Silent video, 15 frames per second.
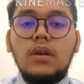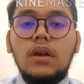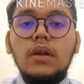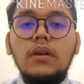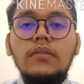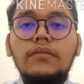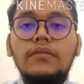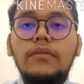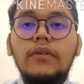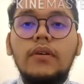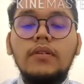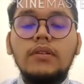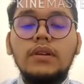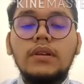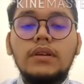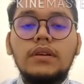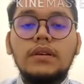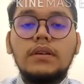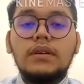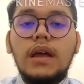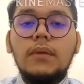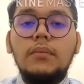Okay, for
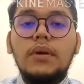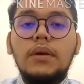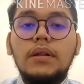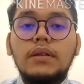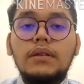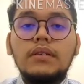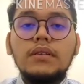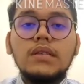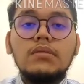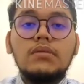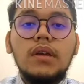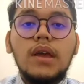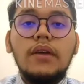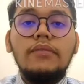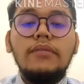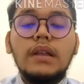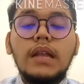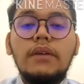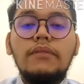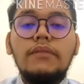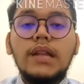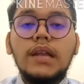the apparatus, we have
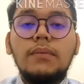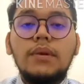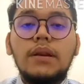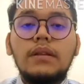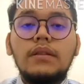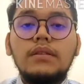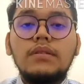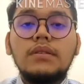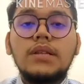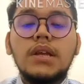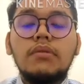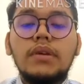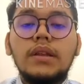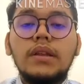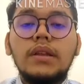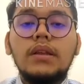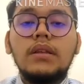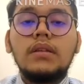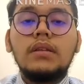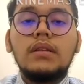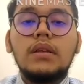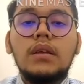11 apparatus that we need
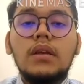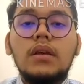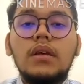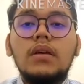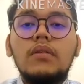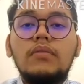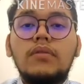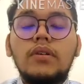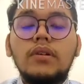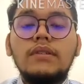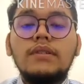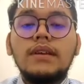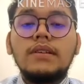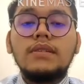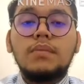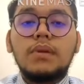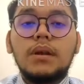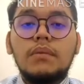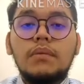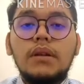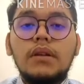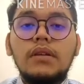for this
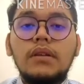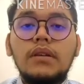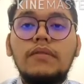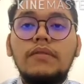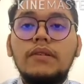experiment.